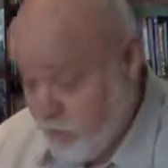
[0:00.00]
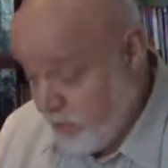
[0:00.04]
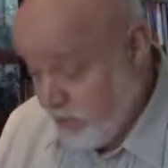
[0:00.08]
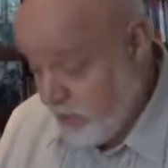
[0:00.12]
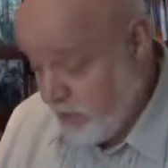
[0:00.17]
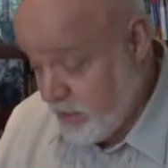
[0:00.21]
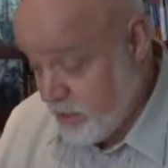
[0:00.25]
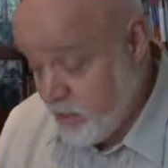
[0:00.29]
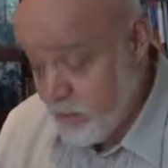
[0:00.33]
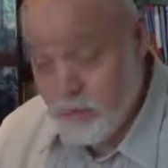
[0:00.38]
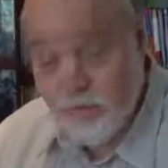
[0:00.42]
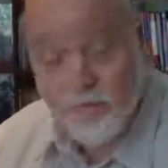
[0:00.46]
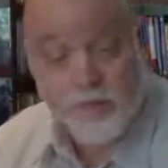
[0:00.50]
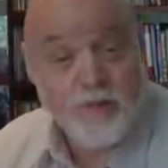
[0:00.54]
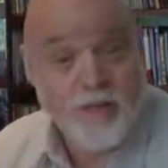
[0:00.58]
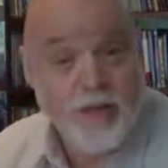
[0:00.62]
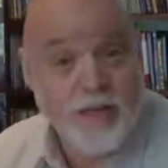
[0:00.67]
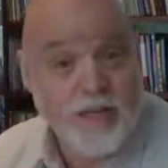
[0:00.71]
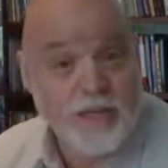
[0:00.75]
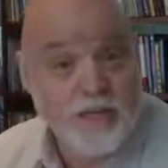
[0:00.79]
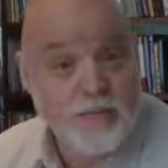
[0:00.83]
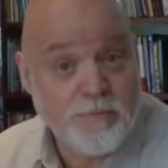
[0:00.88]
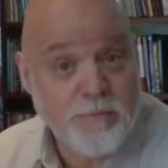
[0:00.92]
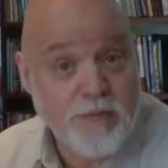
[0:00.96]
We do
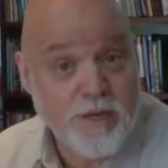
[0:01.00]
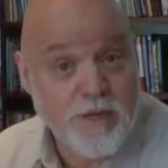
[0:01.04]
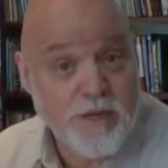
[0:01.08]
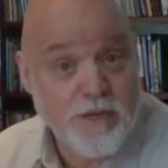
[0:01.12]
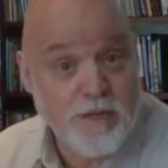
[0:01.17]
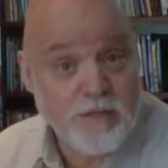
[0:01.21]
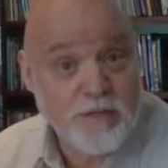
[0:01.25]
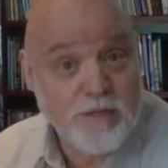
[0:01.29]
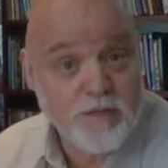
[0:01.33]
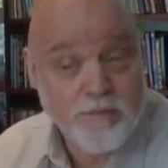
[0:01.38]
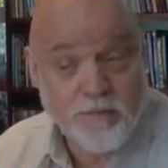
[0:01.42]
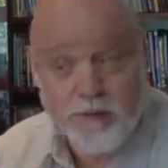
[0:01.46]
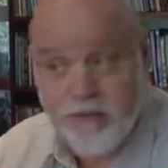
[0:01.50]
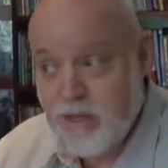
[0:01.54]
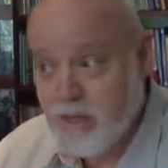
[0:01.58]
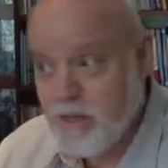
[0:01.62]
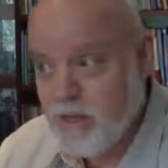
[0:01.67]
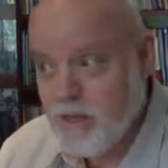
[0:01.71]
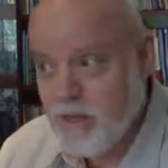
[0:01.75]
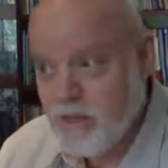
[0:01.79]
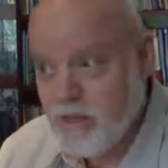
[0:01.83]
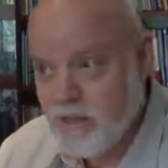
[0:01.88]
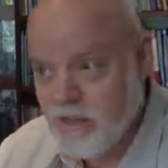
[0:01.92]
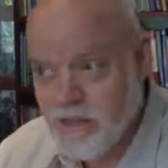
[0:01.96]
things because
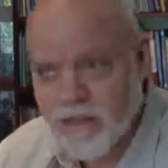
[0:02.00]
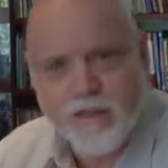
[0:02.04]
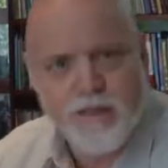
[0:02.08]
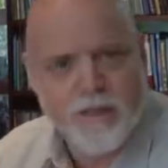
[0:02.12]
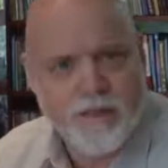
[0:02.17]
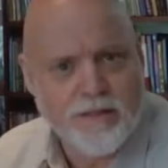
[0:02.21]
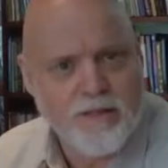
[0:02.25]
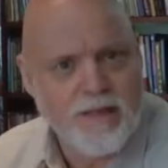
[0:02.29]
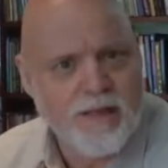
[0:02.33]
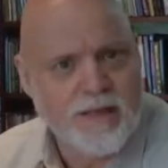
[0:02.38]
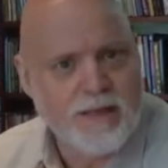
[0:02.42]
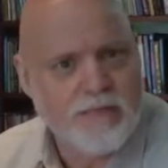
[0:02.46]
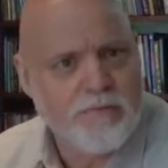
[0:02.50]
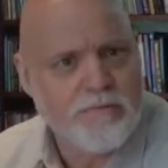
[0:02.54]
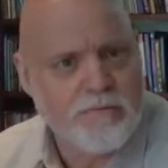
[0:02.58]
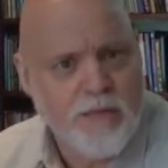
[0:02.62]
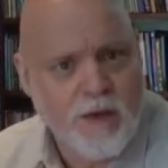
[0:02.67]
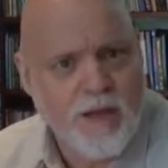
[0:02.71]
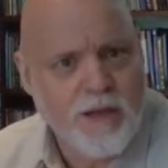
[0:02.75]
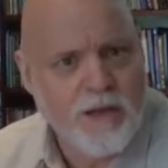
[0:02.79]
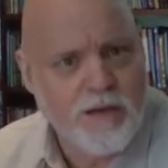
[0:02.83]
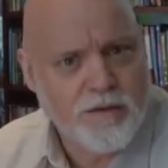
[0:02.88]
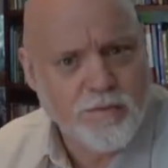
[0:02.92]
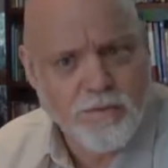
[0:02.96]
we think that that's
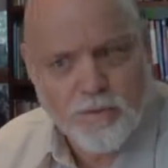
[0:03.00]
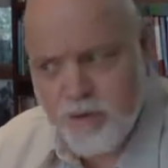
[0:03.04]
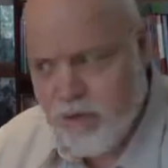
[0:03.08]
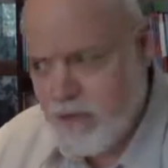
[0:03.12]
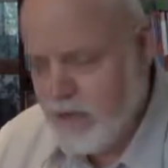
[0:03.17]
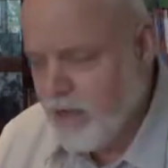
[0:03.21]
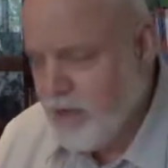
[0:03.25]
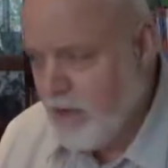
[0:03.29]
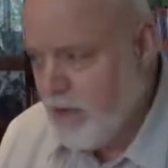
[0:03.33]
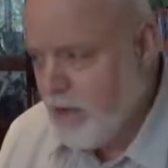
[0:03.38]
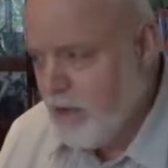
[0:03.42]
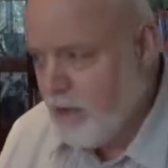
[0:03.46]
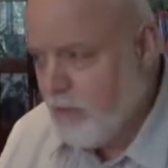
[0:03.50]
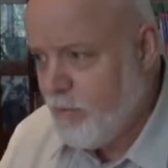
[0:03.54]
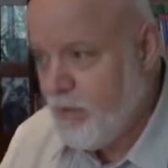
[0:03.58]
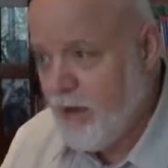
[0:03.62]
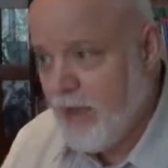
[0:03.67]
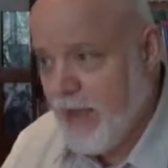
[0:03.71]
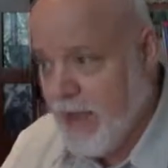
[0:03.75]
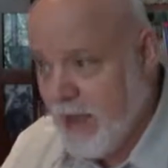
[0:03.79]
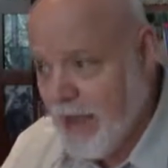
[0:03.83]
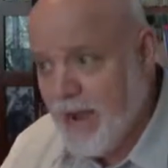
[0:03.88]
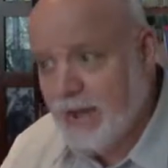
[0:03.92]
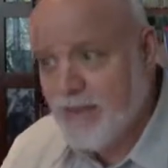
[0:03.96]
right. We
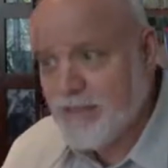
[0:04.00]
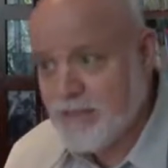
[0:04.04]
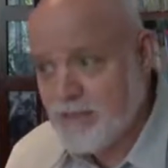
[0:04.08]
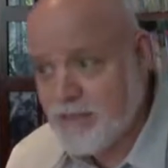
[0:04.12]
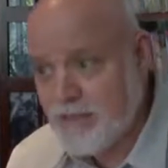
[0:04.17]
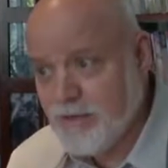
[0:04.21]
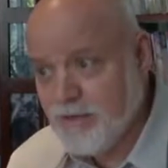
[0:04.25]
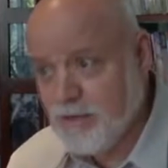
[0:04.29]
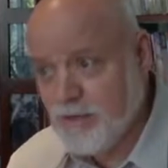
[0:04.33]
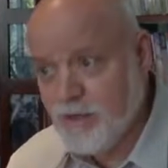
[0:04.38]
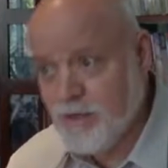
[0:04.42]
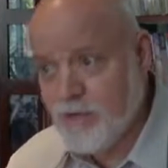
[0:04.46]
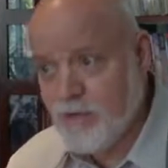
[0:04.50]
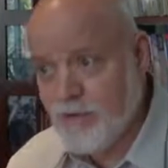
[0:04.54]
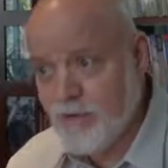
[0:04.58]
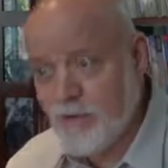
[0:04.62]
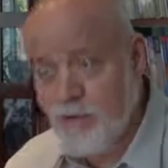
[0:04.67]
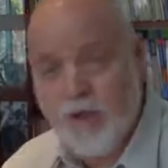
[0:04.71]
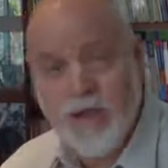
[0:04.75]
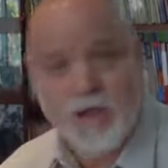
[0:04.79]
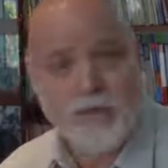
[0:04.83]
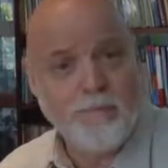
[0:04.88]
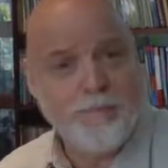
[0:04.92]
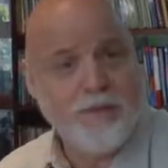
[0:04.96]
act in a certain
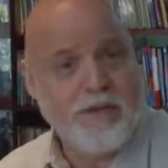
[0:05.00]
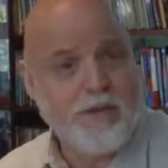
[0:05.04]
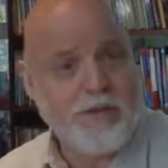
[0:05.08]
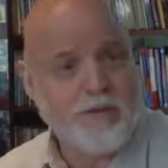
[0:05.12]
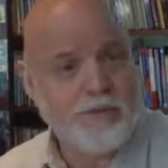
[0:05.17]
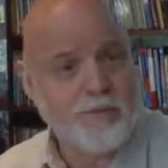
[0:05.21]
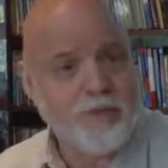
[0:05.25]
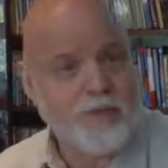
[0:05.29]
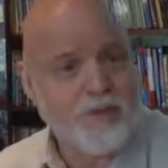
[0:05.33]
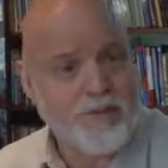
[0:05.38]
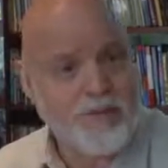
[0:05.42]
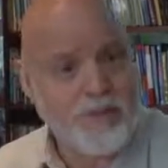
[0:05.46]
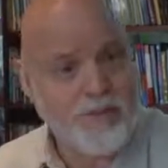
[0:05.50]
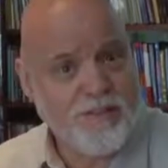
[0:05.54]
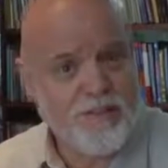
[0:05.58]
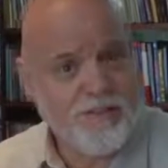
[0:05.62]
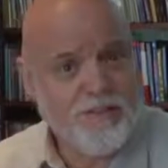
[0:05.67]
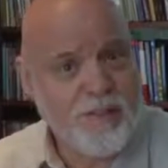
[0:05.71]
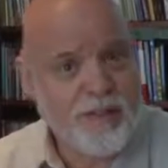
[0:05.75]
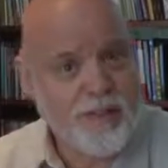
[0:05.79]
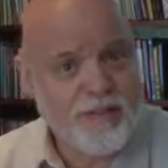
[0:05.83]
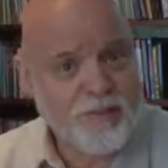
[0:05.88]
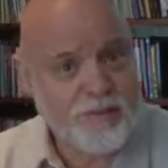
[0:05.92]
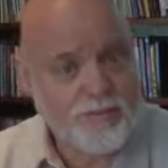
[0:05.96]
way because we think
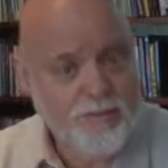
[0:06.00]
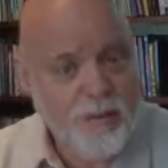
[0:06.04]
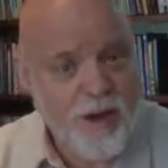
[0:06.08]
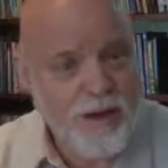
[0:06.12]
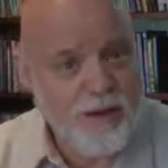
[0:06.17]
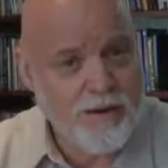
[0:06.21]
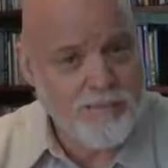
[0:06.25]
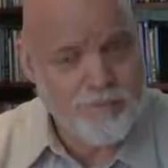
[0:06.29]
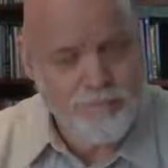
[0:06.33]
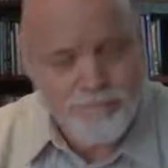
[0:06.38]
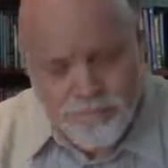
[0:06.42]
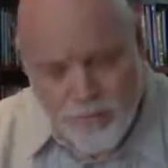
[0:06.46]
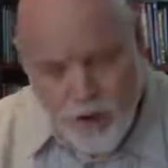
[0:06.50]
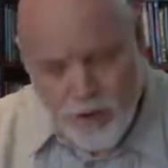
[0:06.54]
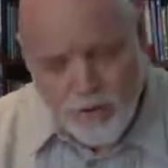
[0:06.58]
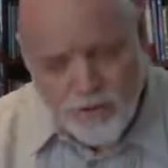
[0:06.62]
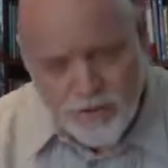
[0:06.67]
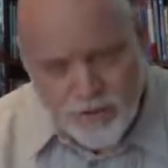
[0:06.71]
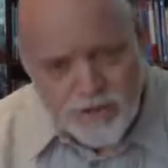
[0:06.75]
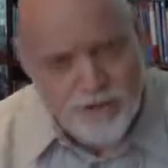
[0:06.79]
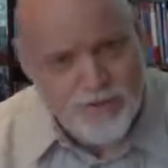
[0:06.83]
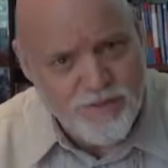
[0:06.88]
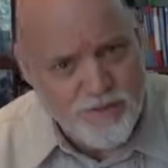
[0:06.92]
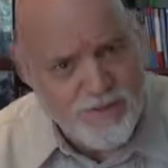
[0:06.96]
that that's right.
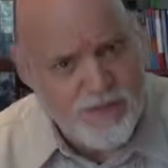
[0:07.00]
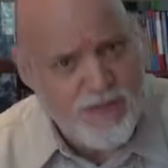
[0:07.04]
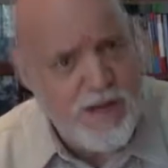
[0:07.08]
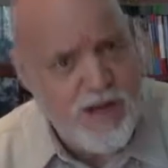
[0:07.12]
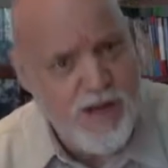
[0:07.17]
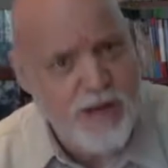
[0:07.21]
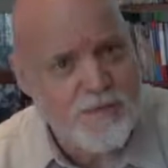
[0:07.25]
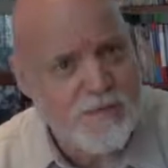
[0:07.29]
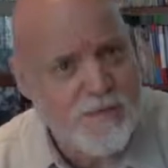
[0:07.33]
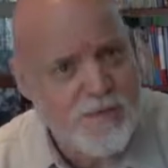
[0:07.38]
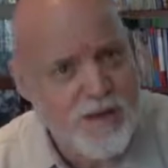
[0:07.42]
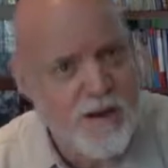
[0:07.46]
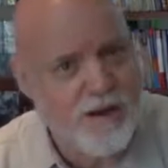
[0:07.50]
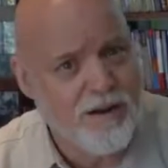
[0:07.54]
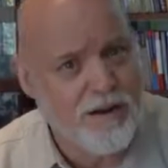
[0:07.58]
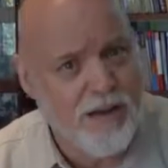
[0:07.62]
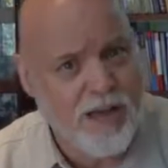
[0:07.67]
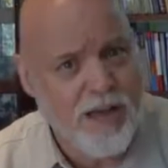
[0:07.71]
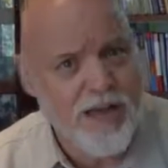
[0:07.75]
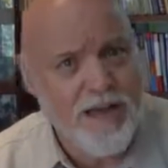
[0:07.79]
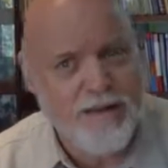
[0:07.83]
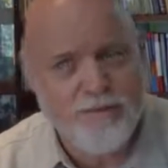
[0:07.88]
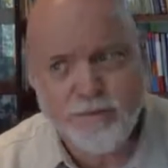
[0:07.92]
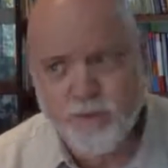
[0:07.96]
Most of the time in our
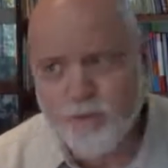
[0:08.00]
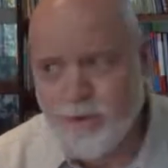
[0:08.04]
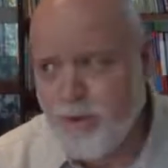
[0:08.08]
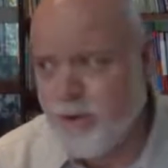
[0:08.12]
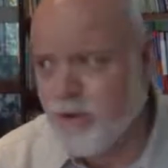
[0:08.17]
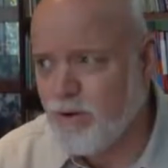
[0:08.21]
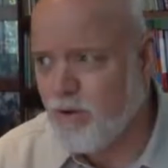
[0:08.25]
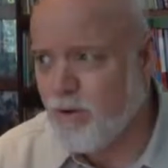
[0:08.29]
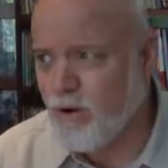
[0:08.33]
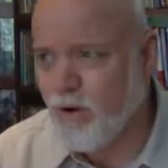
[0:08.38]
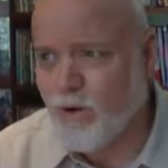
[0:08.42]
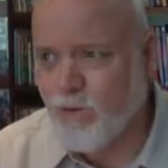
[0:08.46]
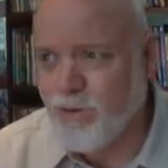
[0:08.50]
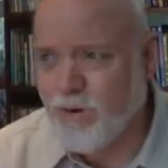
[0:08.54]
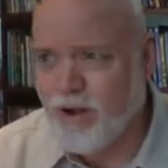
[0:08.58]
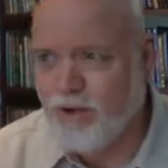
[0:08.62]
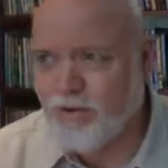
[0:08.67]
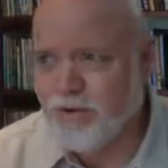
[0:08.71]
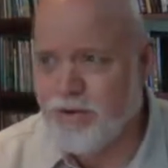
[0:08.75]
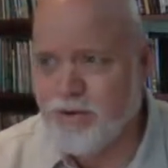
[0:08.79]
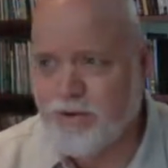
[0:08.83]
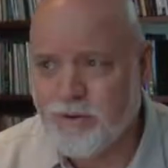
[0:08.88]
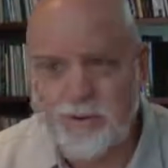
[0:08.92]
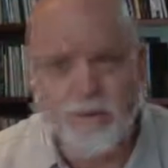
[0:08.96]
lives, we don't go
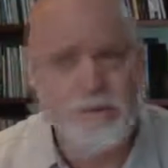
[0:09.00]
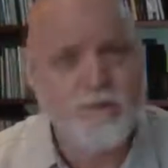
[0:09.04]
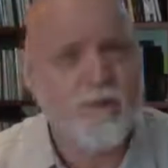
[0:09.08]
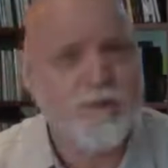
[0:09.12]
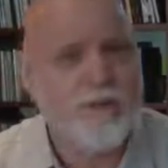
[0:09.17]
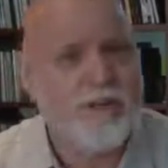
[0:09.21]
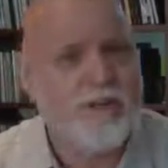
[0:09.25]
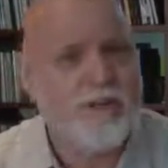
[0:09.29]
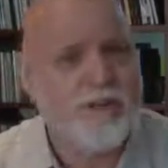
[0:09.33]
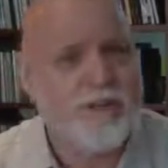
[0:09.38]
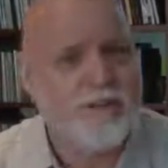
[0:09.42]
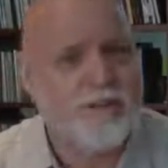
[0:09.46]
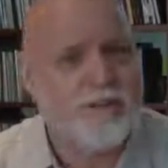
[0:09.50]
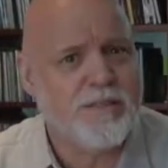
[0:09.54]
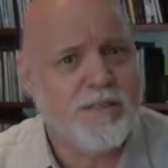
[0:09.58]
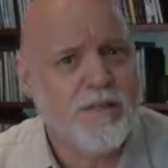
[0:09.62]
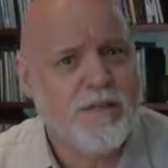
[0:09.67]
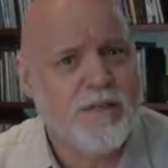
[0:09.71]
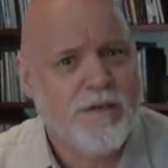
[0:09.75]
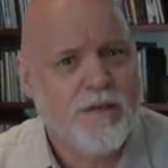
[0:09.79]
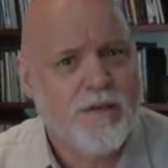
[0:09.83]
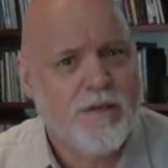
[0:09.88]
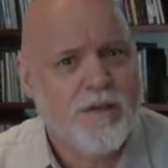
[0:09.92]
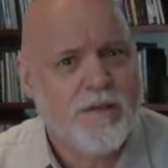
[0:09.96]
around and do things
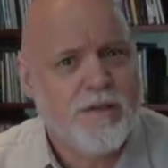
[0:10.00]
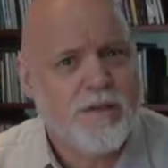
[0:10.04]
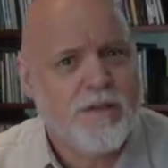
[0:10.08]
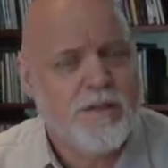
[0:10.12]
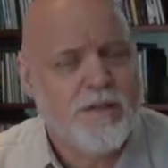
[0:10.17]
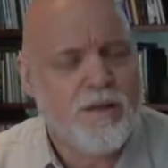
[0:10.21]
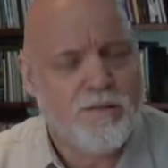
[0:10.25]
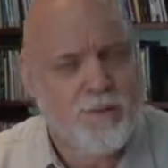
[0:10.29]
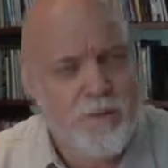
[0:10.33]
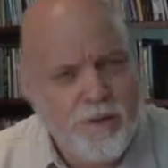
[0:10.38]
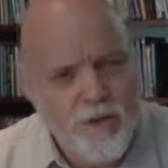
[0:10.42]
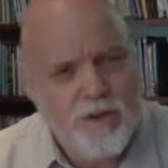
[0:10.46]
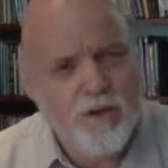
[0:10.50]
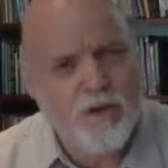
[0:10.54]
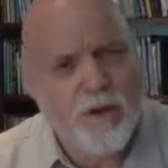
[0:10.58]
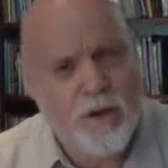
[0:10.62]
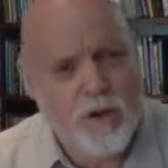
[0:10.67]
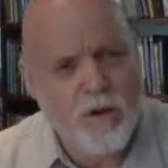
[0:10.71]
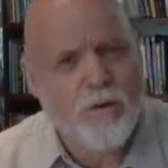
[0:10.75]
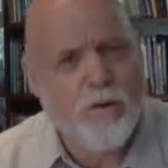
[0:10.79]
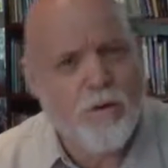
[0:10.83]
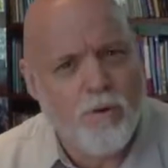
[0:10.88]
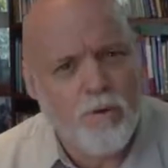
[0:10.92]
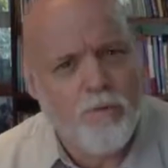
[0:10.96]
that we
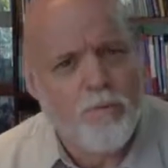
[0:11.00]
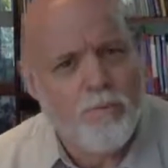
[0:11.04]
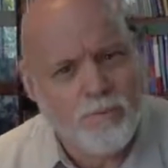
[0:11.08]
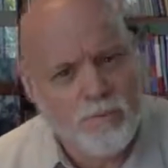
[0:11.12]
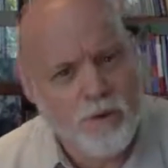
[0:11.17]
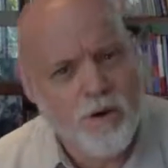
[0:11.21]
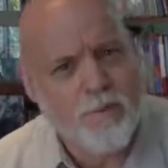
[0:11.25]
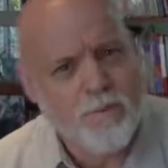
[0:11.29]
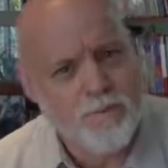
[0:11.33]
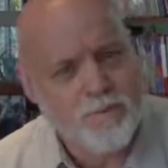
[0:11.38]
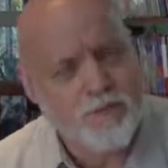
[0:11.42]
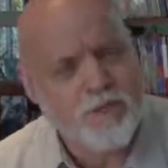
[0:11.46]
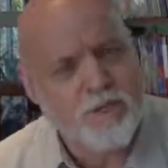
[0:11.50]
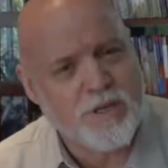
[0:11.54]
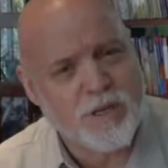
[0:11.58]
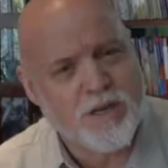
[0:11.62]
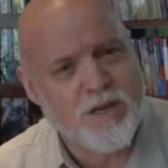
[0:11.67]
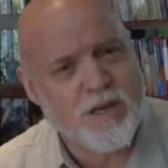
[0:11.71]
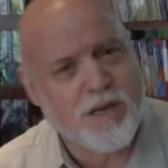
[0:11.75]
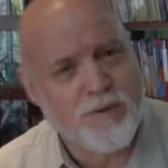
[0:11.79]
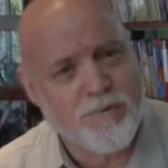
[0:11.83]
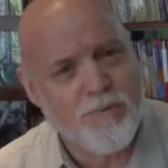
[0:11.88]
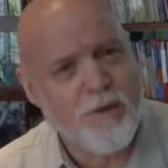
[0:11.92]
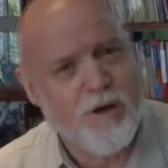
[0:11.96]
know purposely are